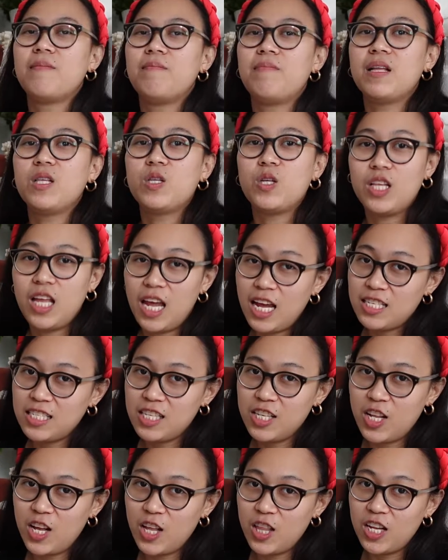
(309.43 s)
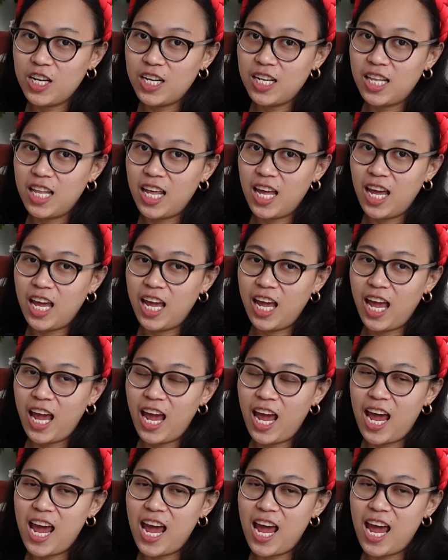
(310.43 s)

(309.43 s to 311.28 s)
But today it's another day